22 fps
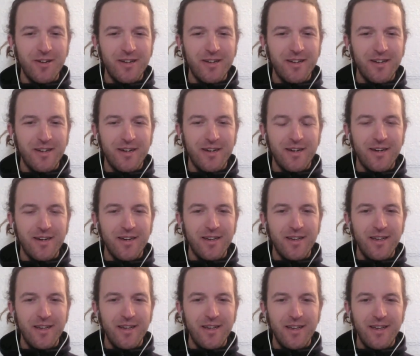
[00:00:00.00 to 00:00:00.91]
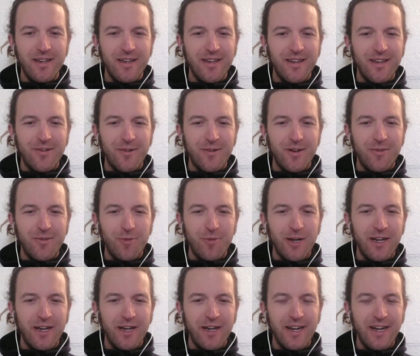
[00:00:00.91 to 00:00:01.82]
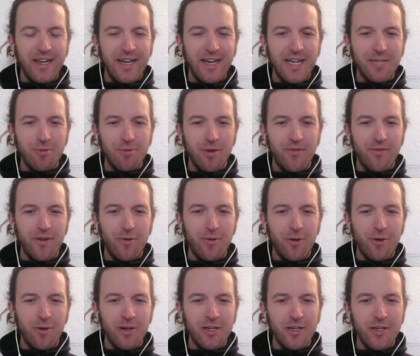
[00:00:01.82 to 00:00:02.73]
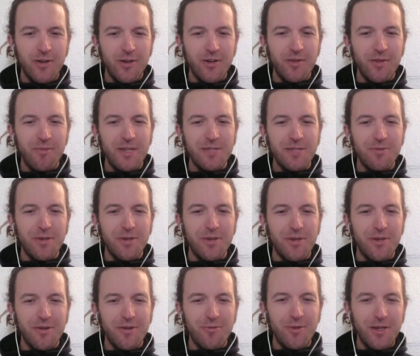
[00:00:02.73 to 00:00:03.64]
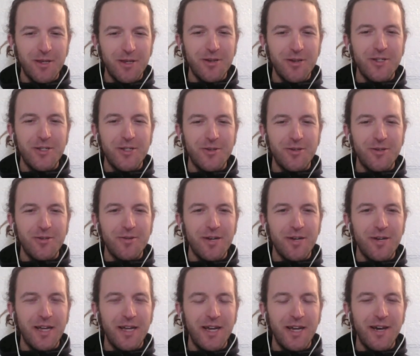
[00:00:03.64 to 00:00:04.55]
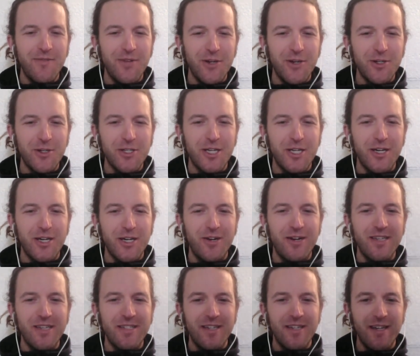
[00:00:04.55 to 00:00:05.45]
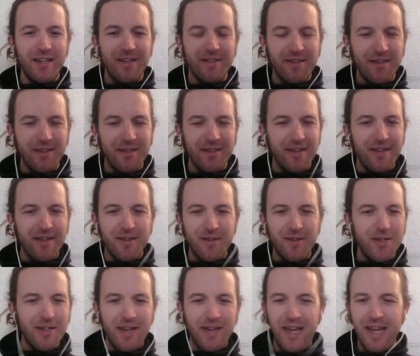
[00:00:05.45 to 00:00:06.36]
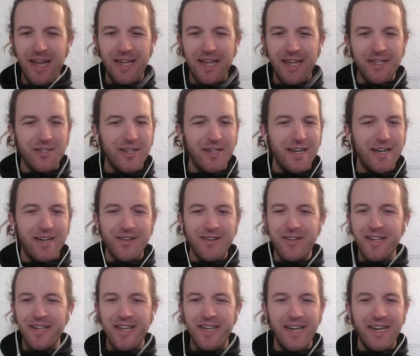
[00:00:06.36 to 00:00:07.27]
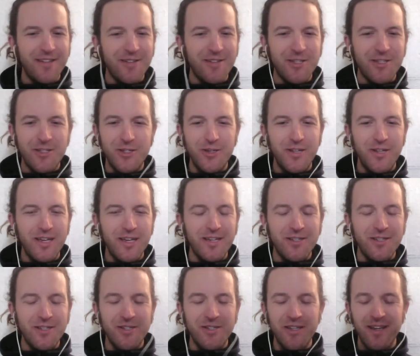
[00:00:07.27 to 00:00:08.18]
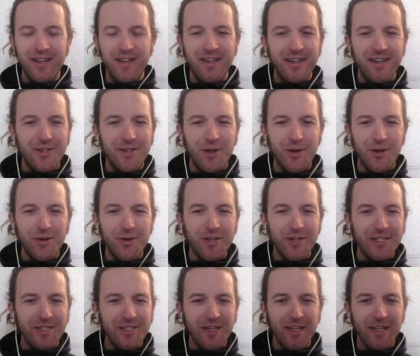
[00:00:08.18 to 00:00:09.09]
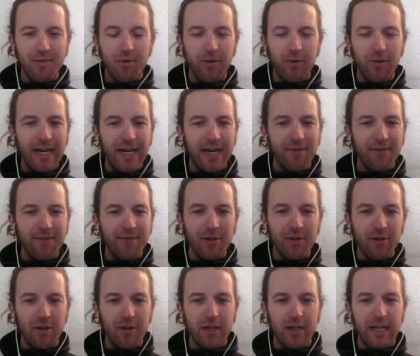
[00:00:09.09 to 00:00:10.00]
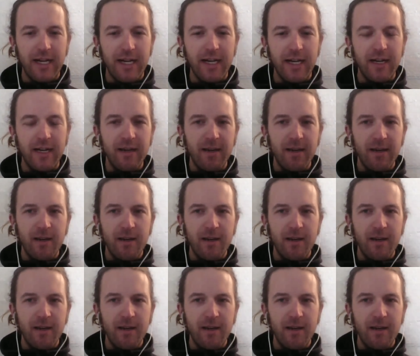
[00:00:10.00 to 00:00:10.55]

Uh, when Heidi asked me if I wanted to go into business with her two and a half years ago, I said, hands down, yeah, let's do this. Totally psyched. But we have to look at it.